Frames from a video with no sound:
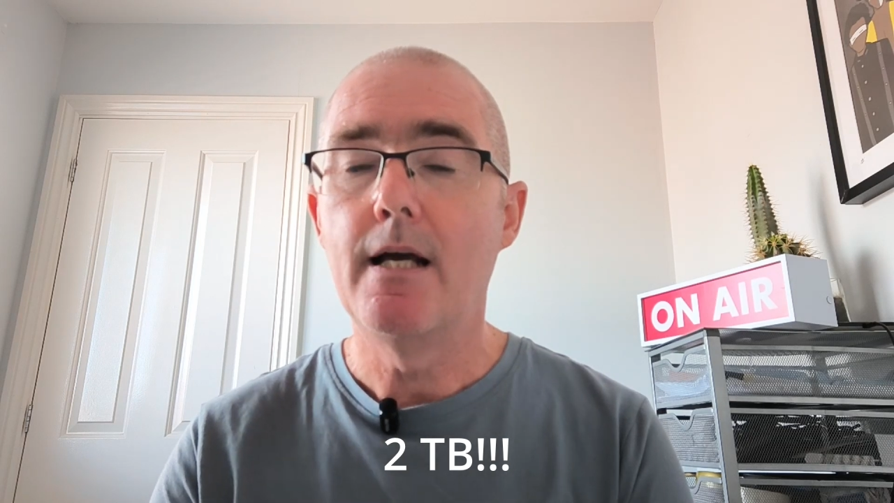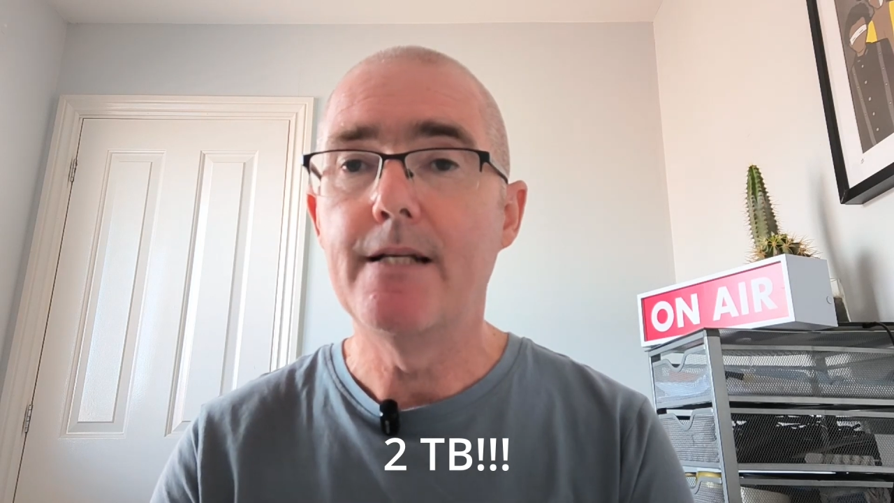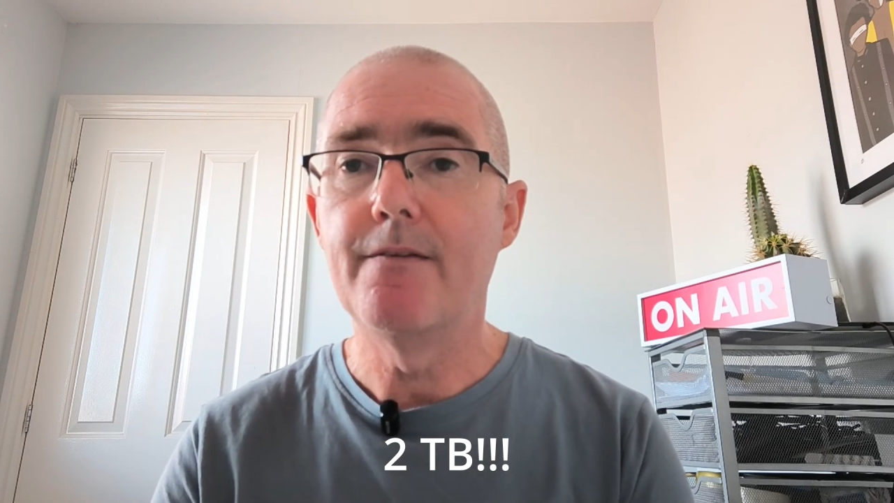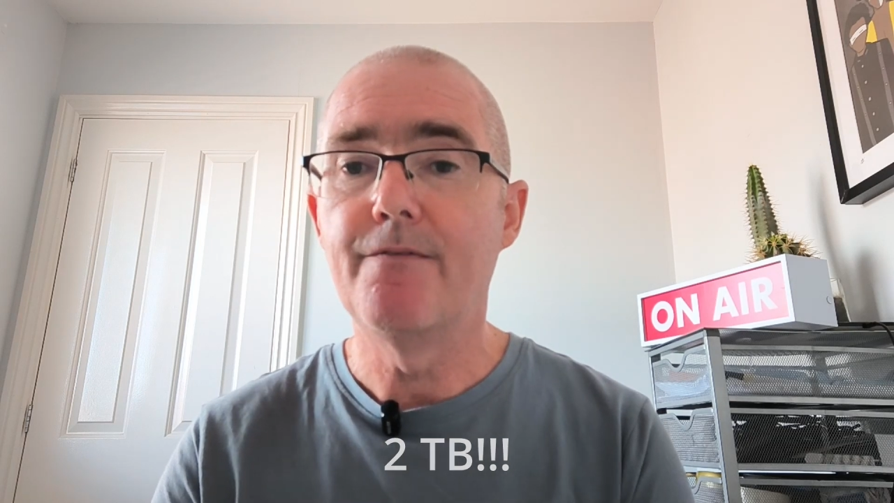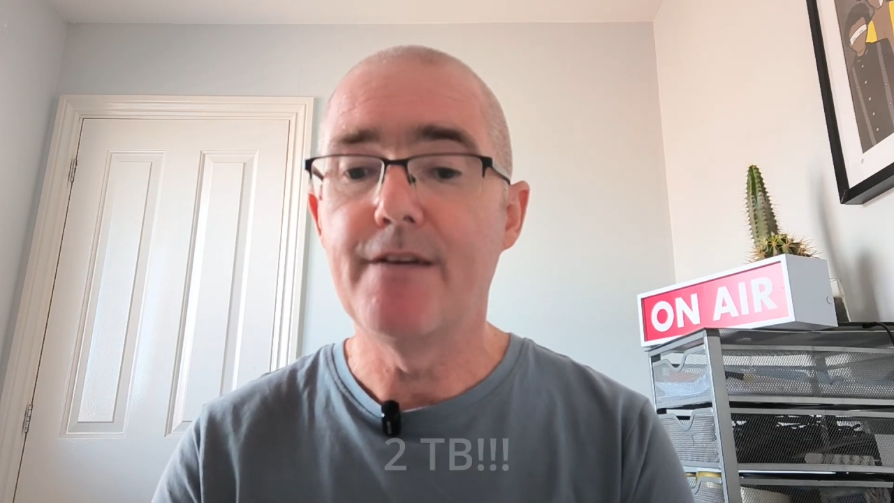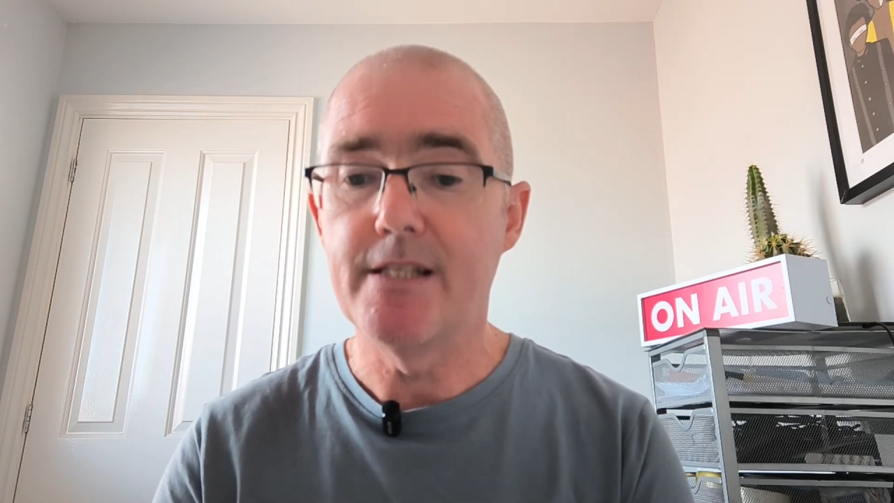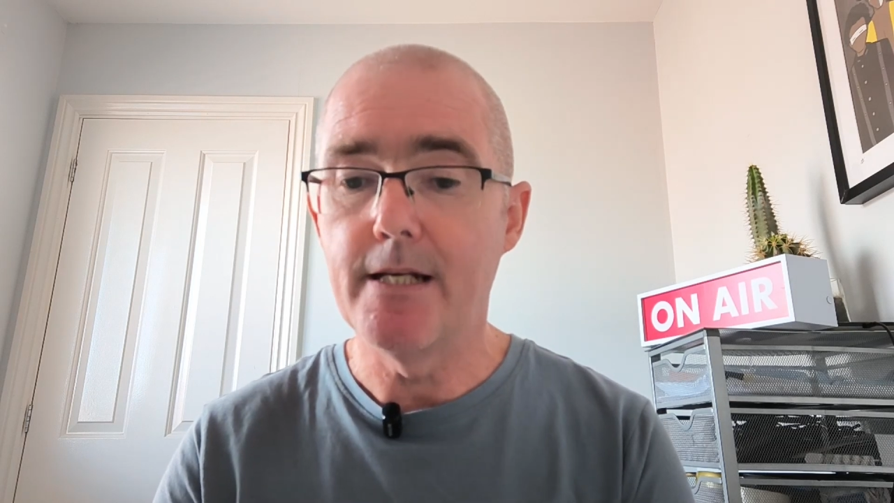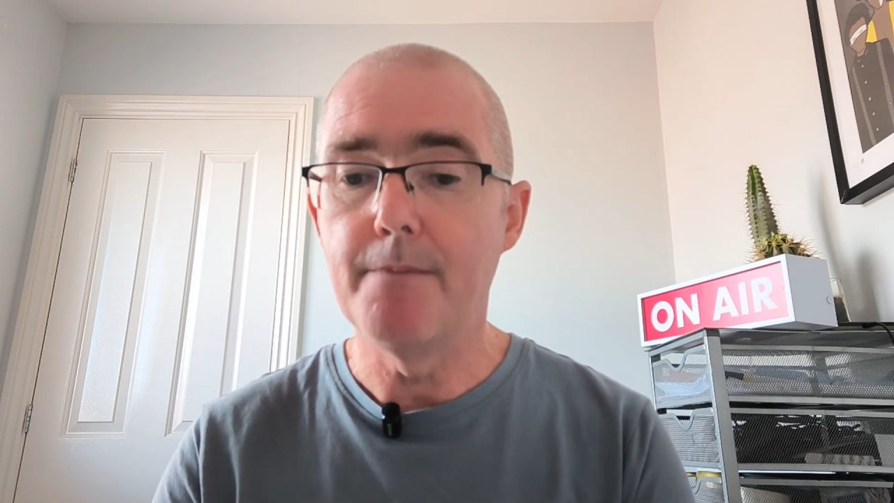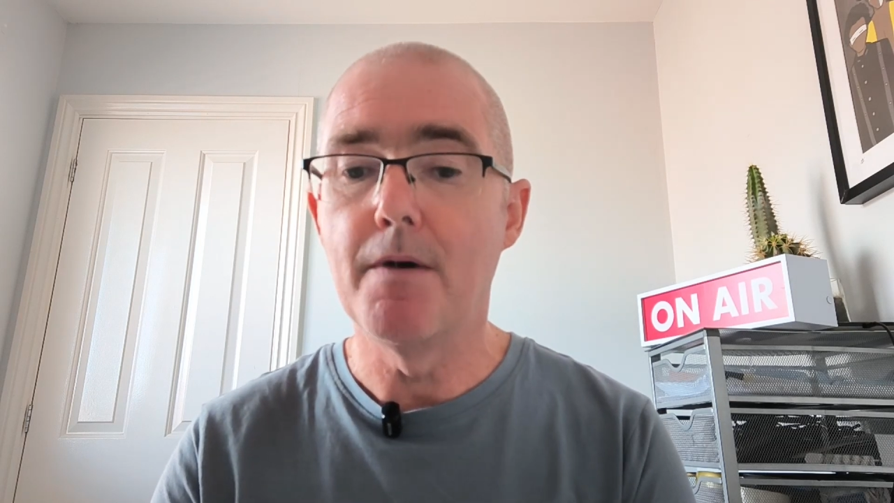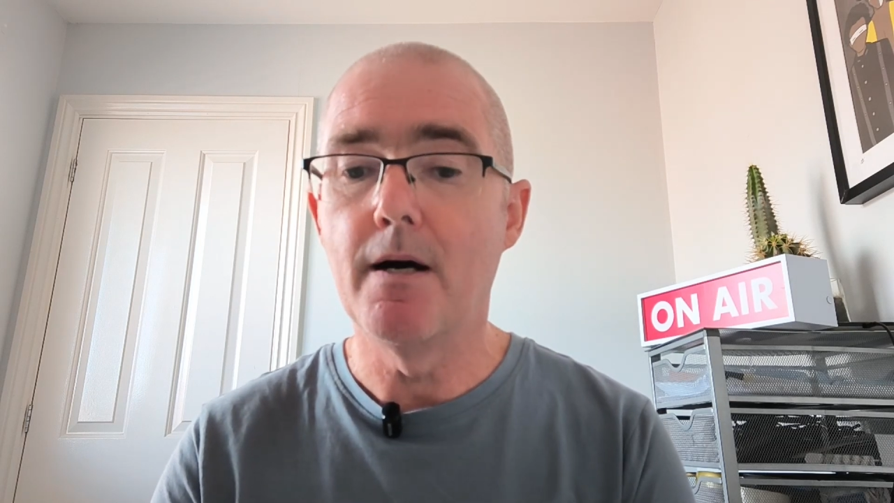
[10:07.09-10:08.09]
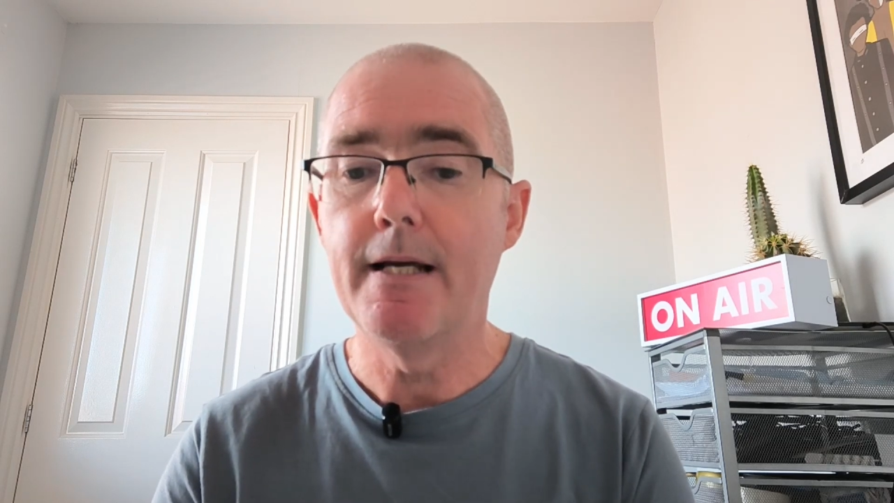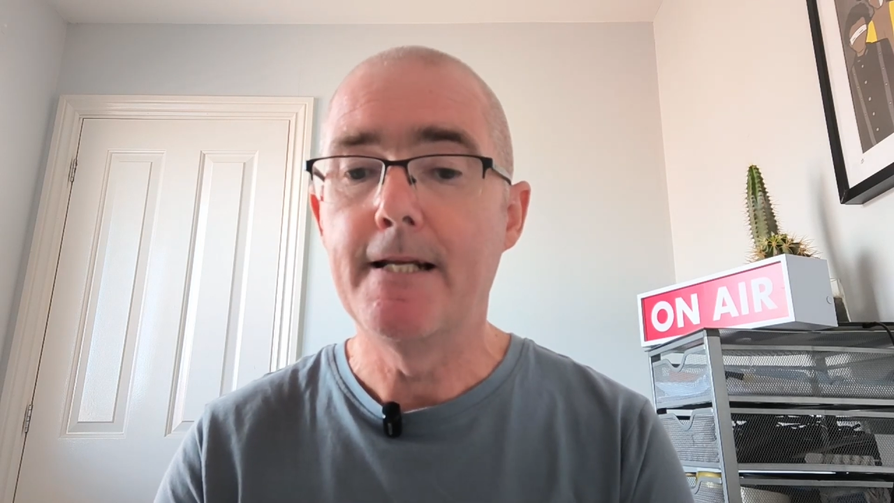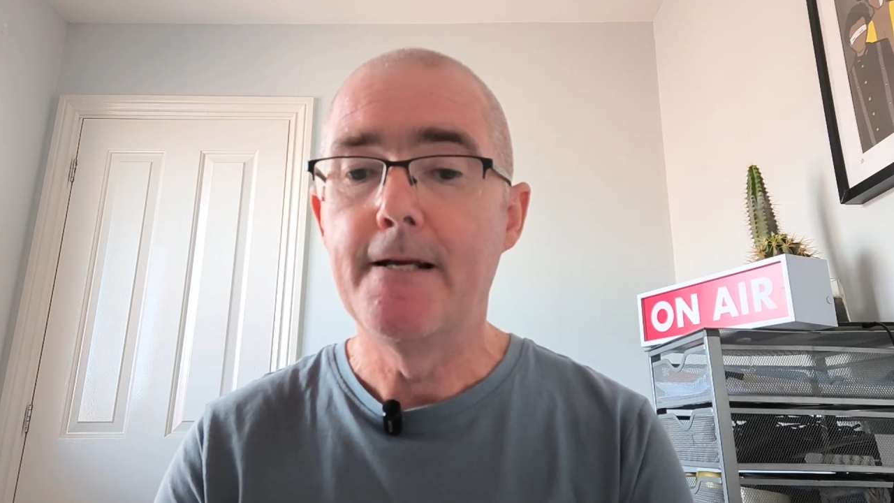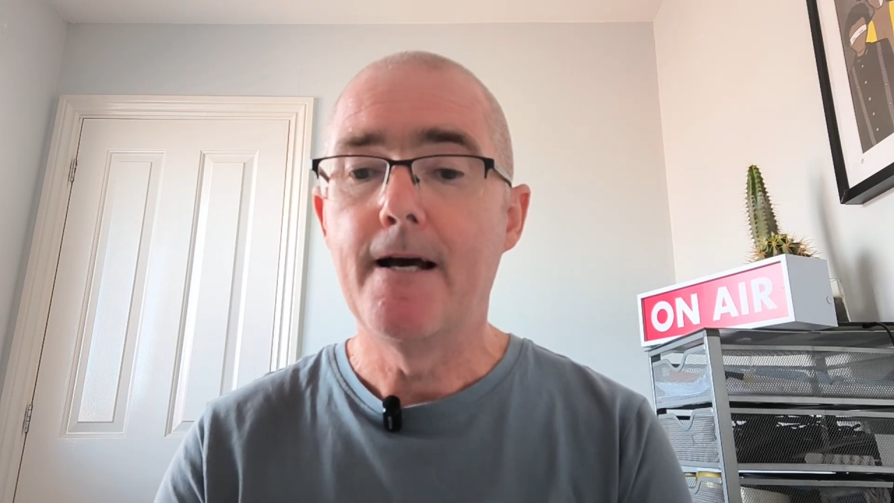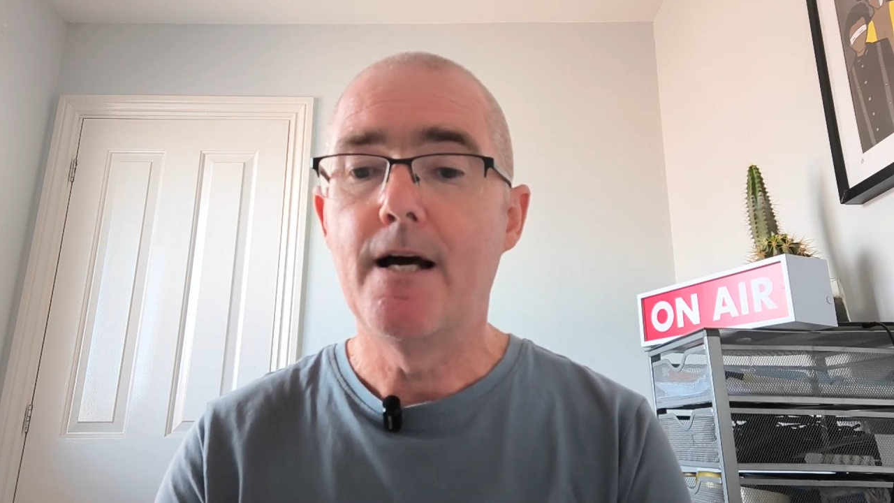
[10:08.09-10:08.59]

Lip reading: fitted in mine,